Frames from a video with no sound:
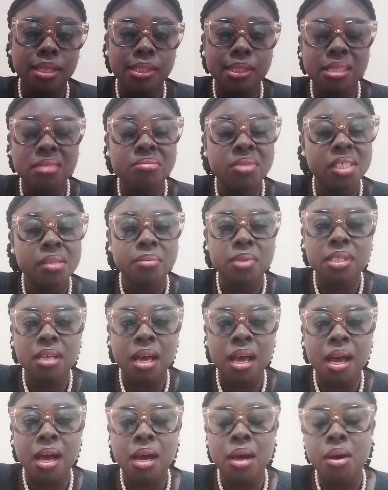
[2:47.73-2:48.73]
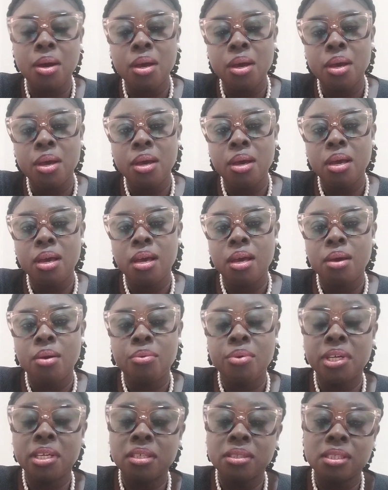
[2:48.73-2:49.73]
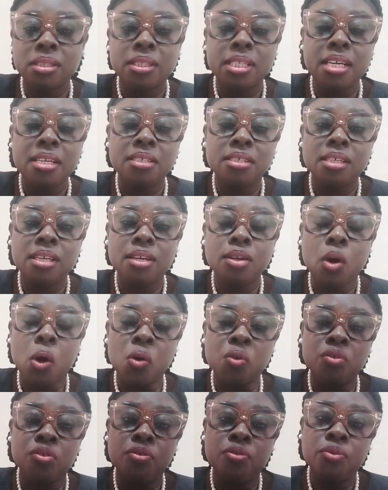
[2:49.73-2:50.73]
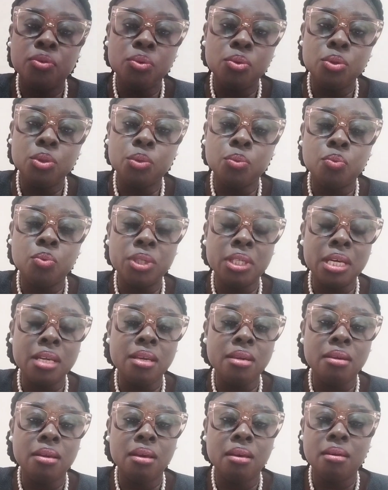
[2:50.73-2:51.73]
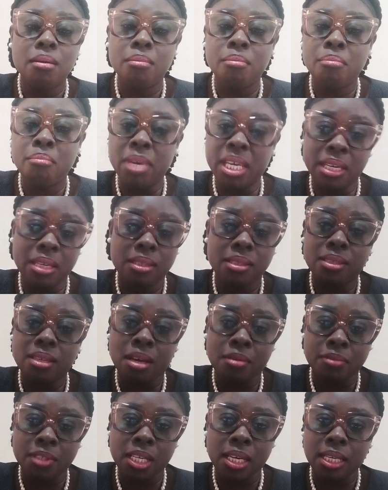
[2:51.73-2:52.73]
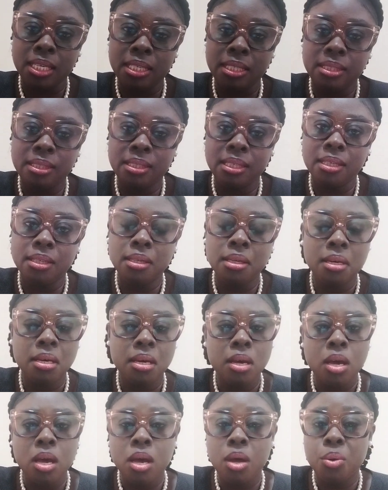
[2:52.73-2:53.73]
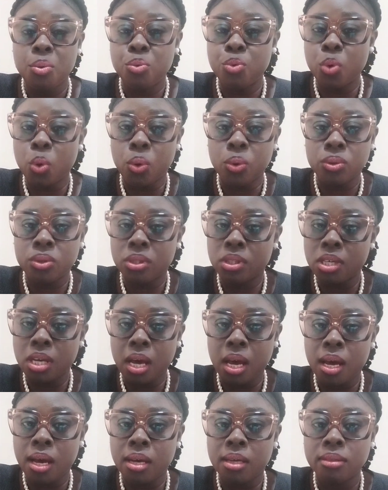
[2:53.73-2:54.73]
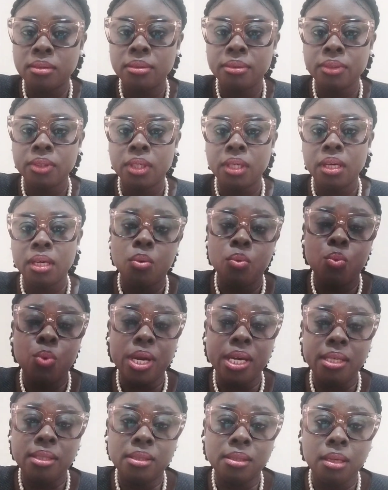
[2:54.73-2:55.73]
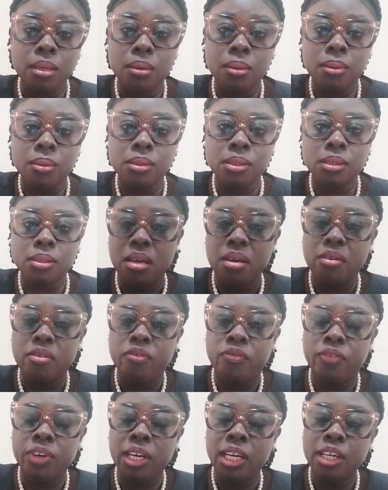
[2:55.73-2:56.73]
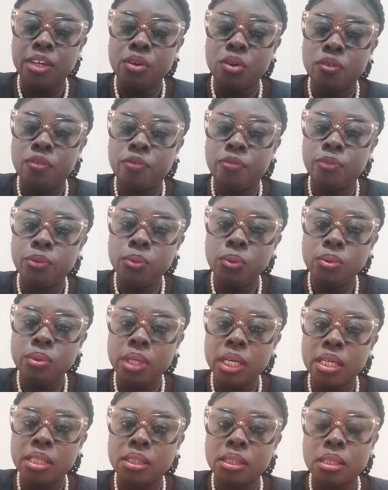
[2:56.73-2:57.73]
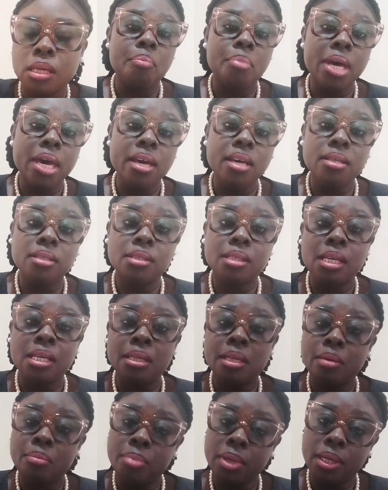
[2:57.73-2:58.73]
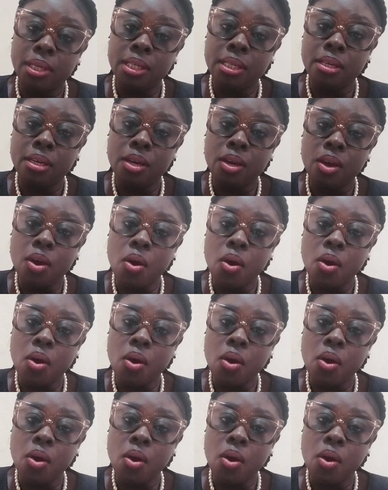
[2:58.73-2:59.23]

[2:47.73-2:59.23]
symptoms are regurgitating of food within minutes after eating, nausea, weight loss, feeling of fullness, pains in the belly,